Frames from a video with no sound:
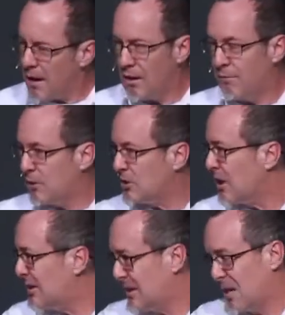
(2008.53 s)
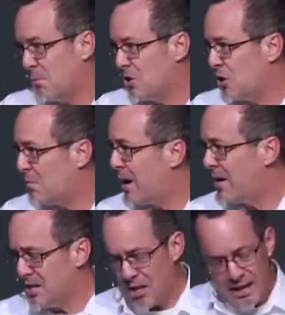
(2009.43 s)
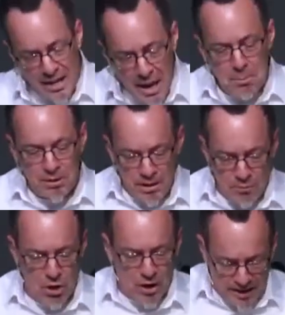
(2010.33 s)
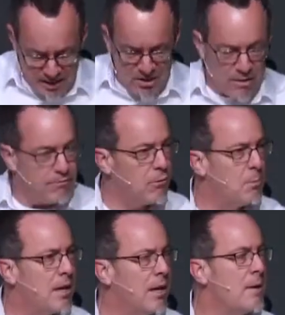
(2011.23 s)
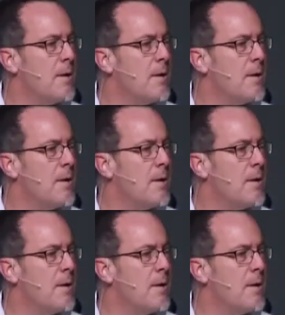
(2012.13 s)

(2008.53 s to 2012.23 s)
the first thoughts that come to your mind is, I can't believe what God has done for me.